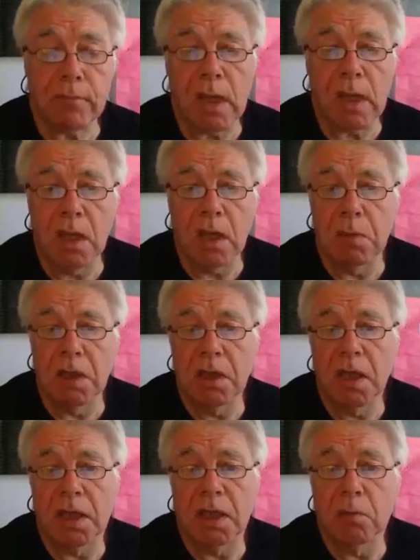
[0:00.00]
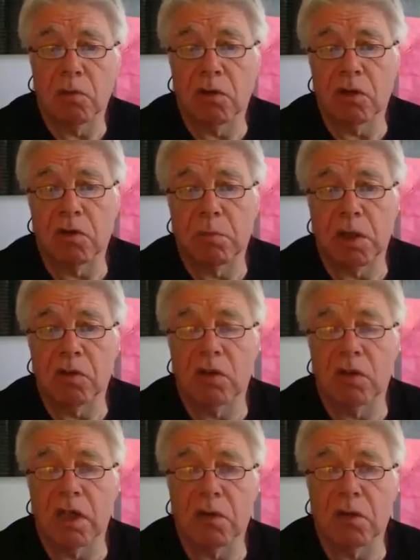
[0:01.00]
And then there was a nice picture
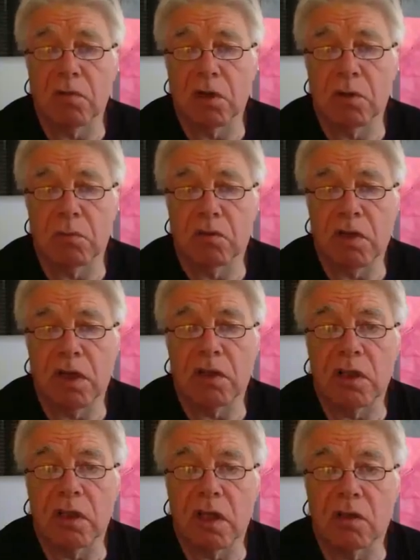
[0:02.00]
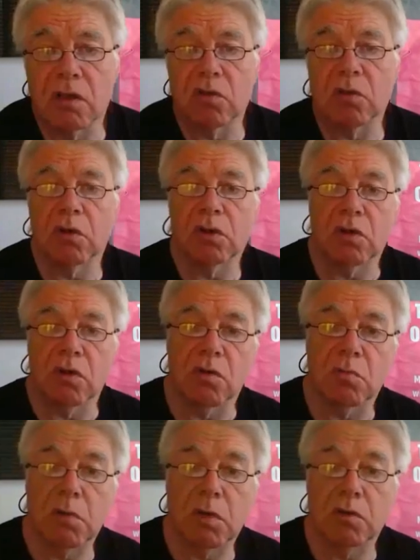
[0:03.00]
there of her standing next to her new
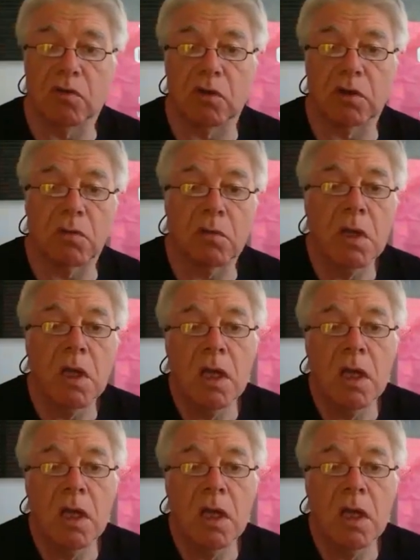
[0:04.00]
motorcycle.